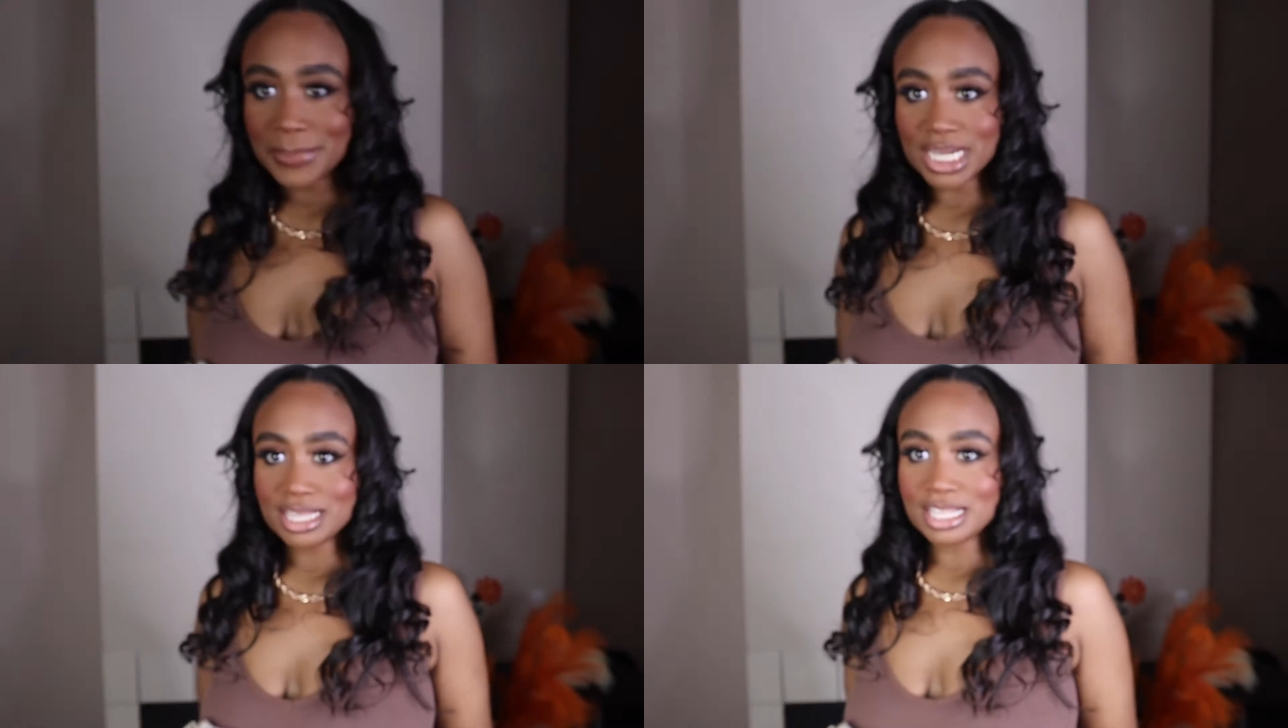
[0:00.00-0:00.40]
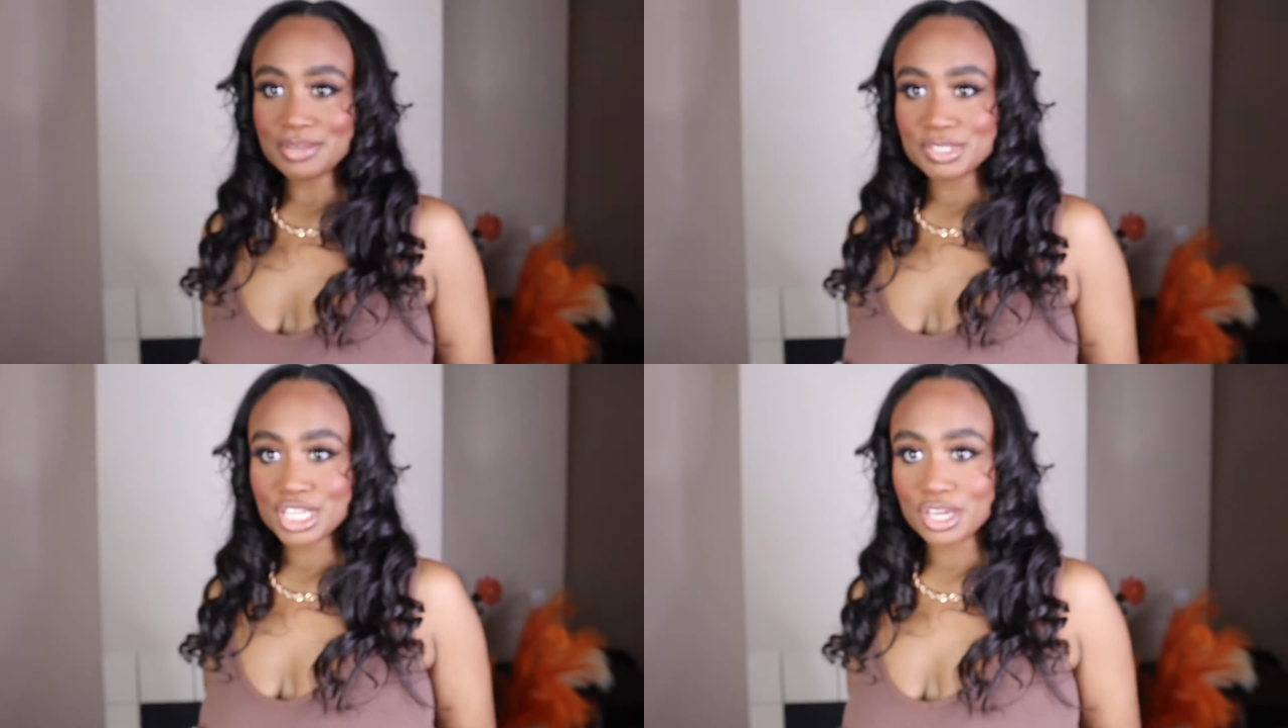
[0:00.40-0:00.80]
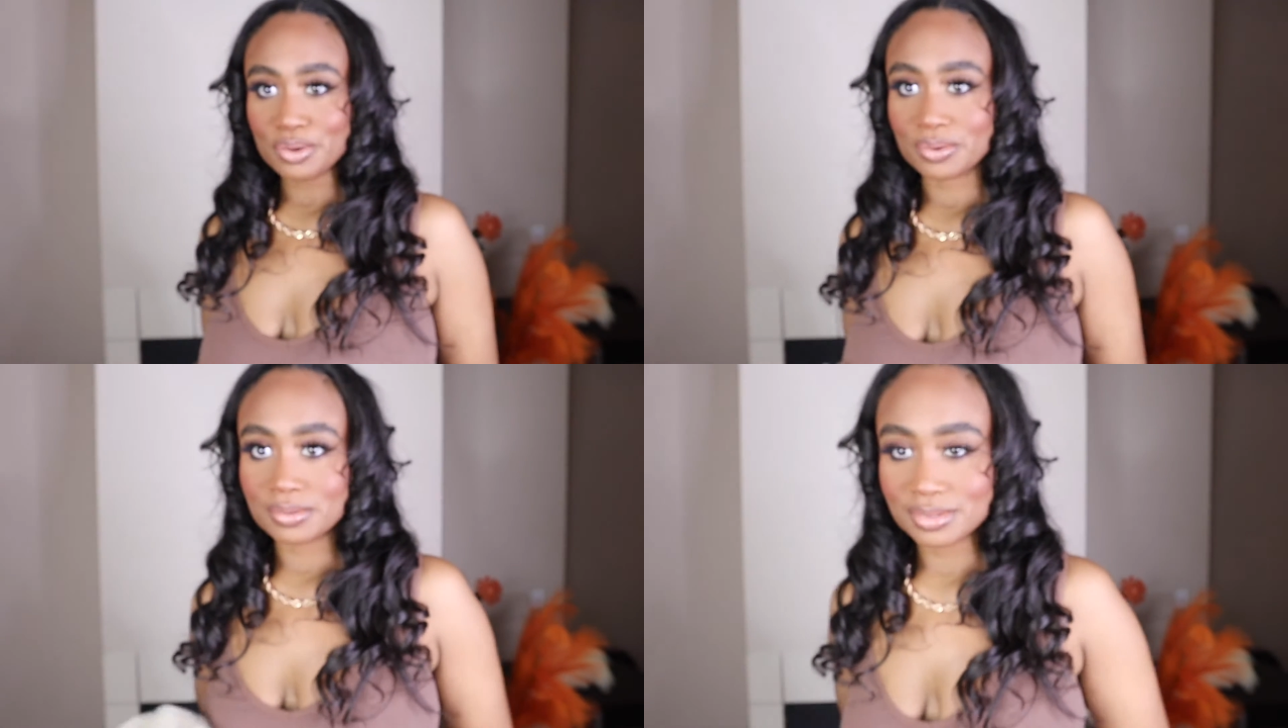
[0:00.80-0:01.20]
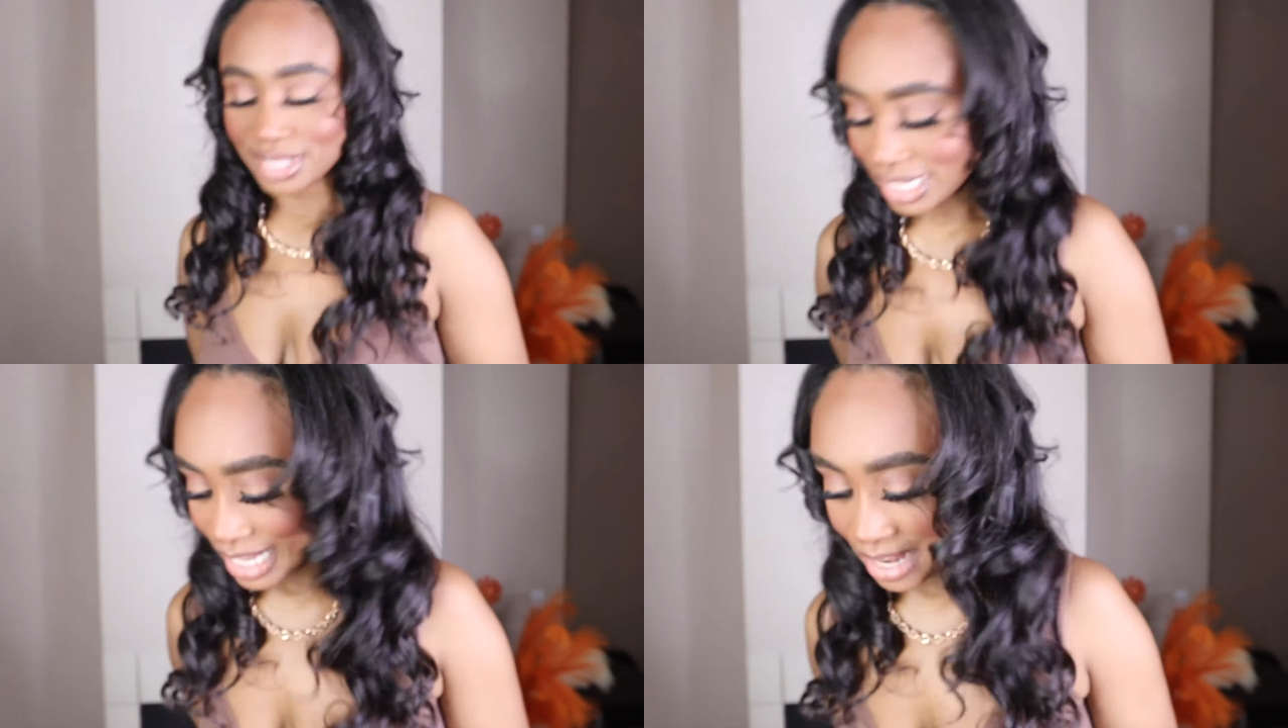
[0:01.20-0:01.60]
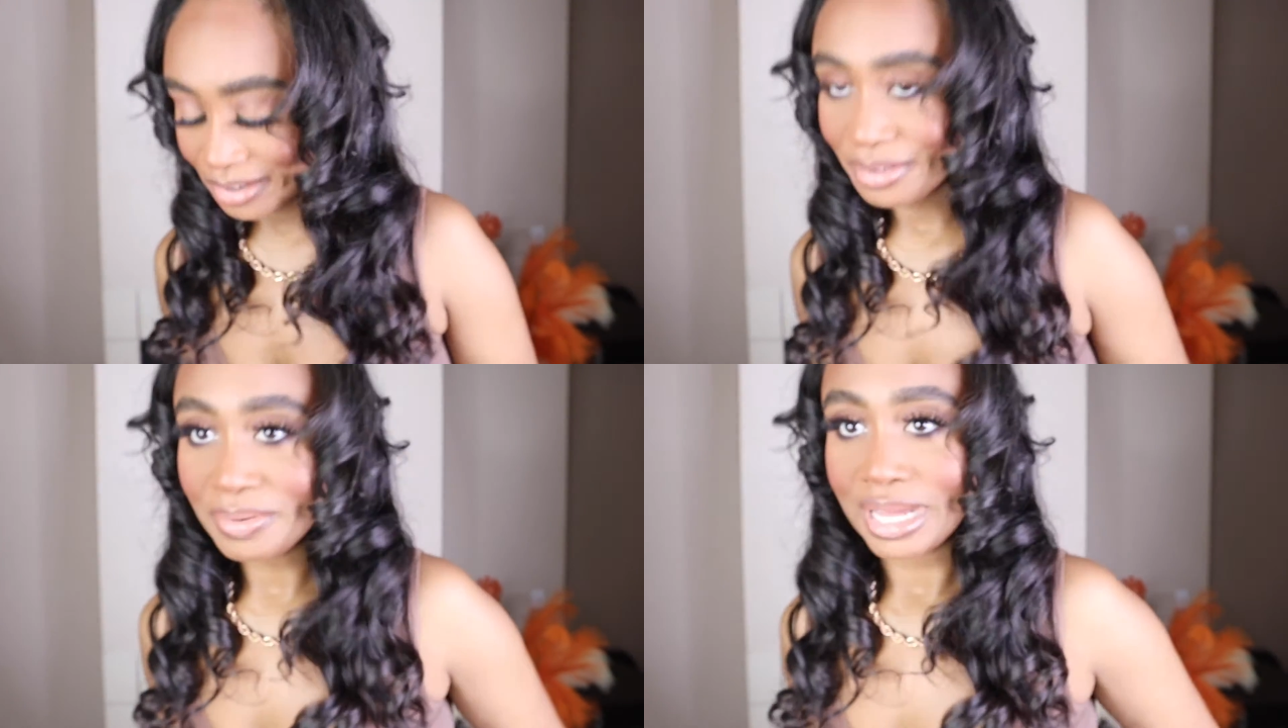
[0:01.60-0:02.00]
But I thought that was cute. Like, I
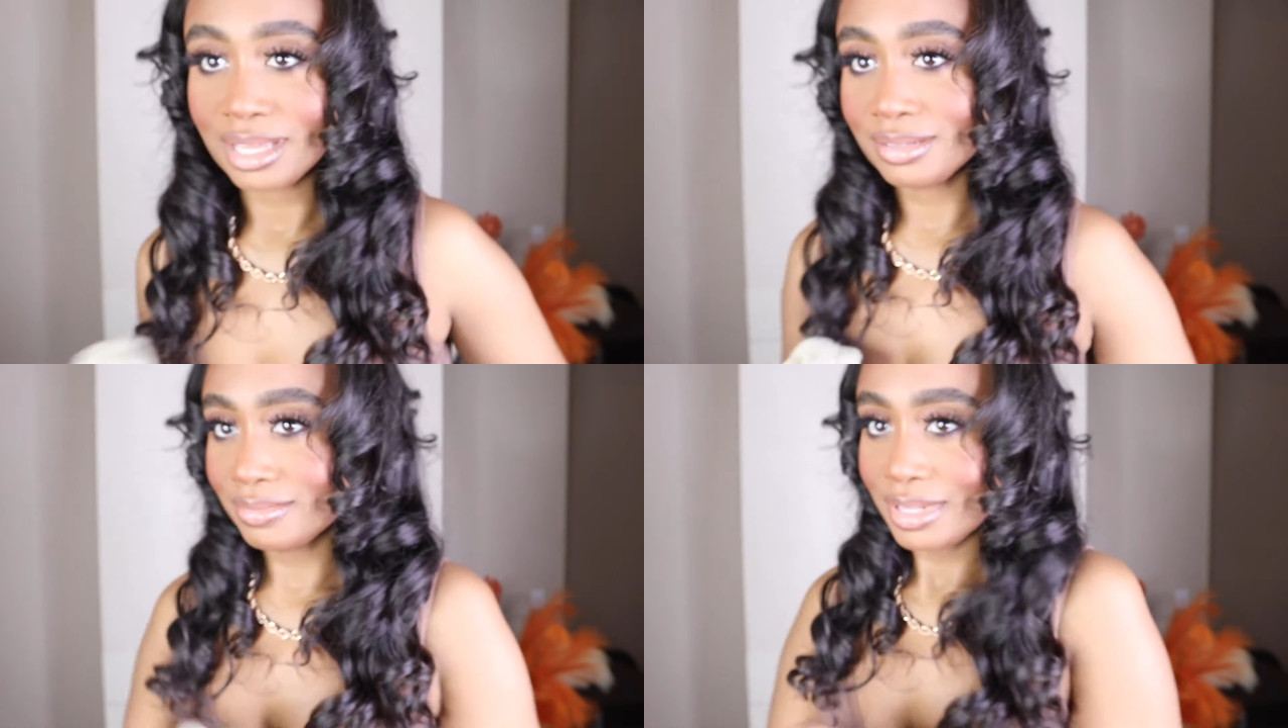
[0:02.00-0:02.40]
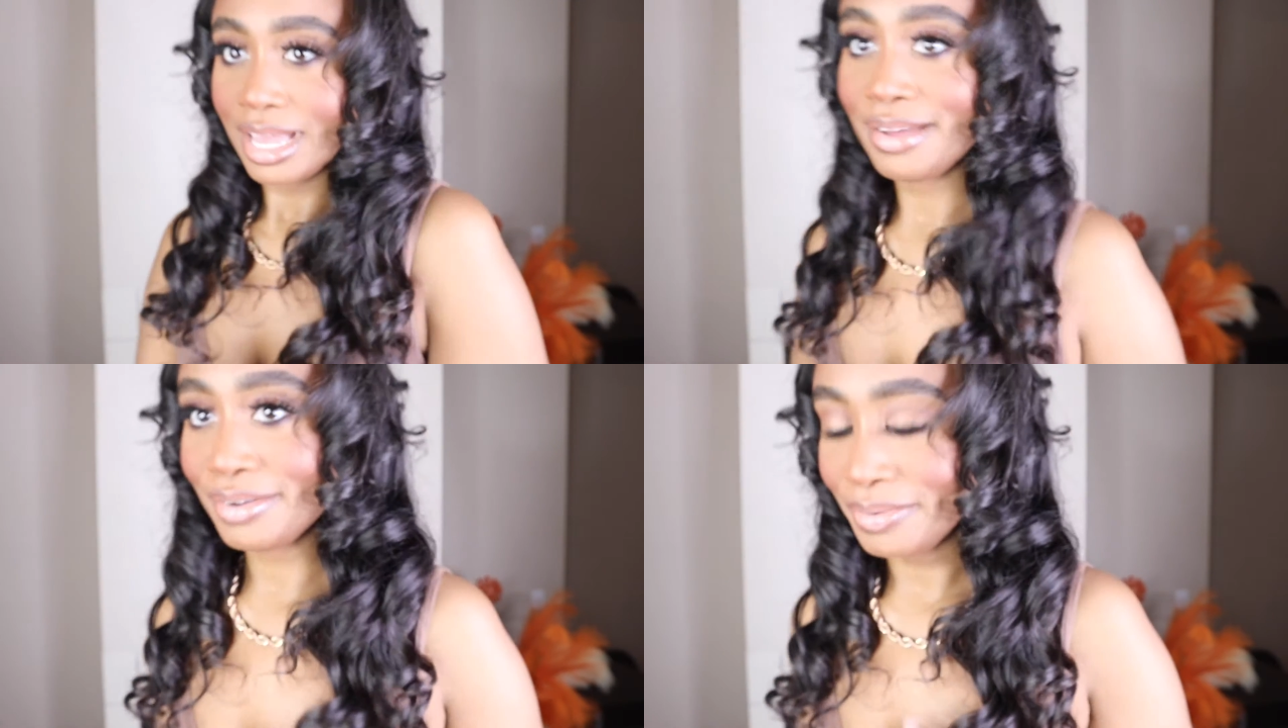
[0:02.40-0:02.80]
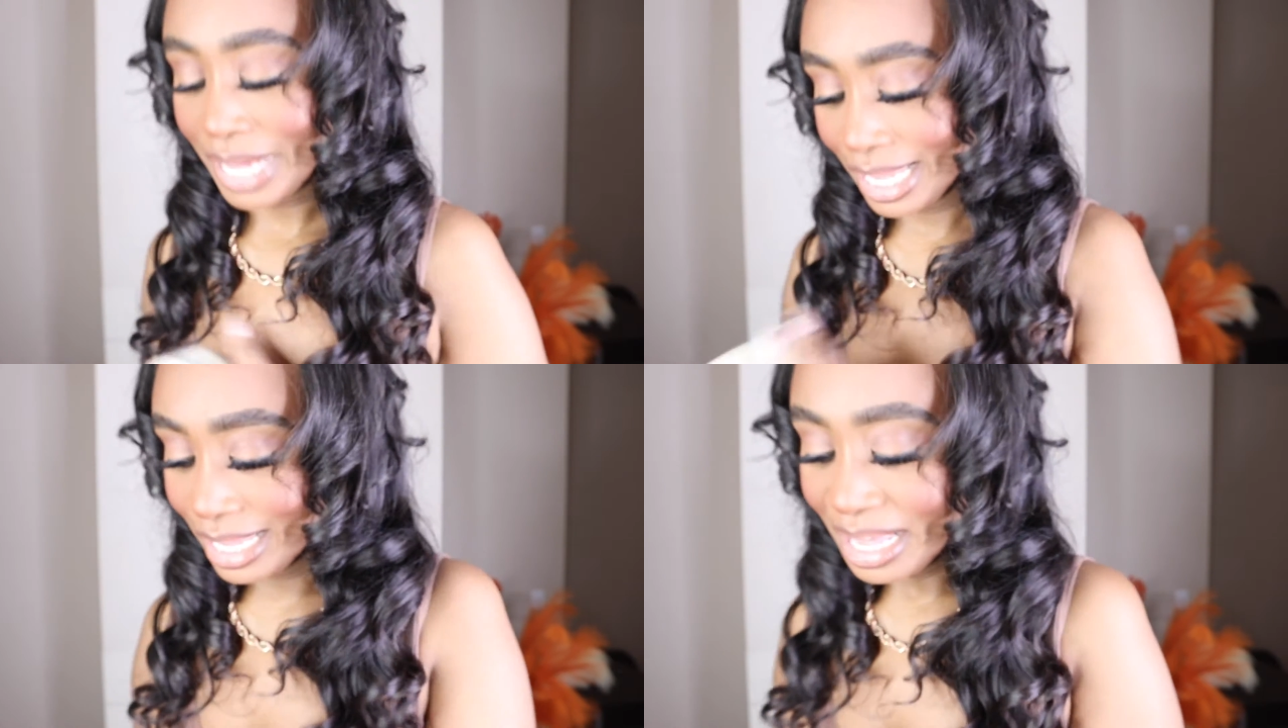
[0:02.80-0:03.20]
don't know why. I don't know why.